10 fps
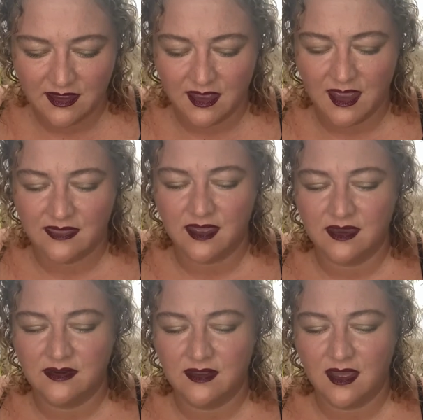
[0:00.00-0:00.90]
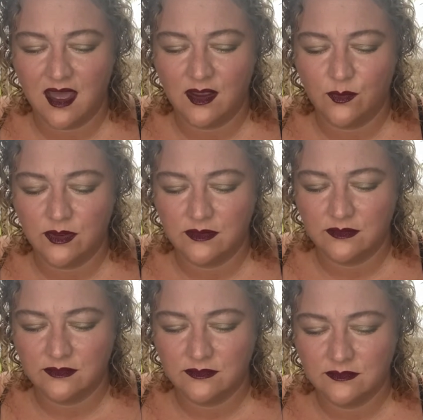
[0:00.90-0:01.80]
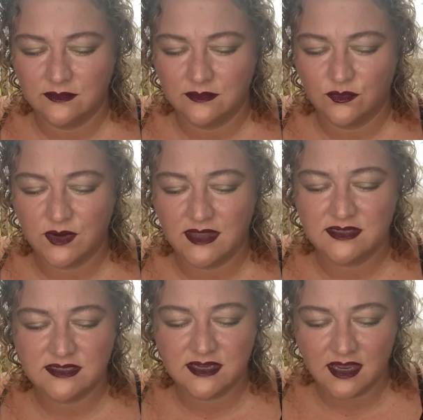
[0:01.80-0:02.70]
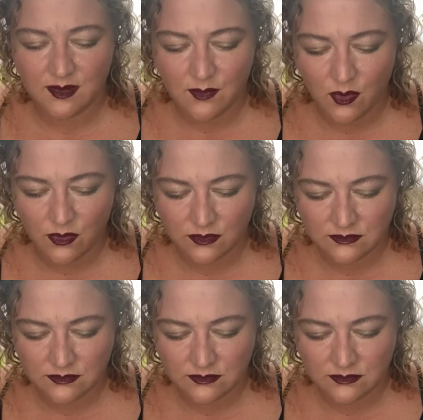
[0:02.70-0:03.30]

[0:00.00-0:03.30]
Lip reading: and then I will ring the singing bowl